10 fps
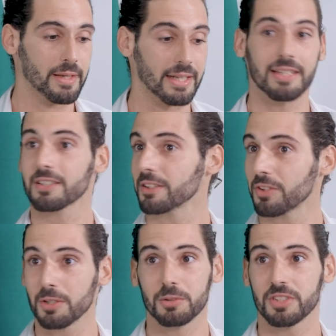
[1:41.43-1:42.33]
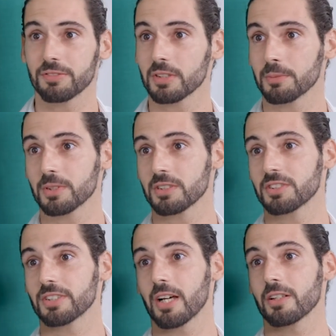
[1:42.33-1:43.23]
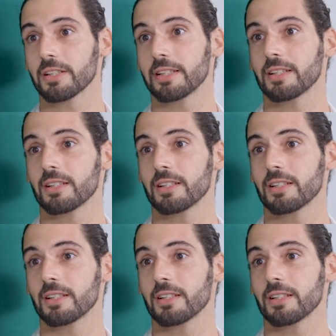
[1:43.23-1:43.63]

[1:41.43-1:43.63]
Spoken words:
And it continues even up to Saturday.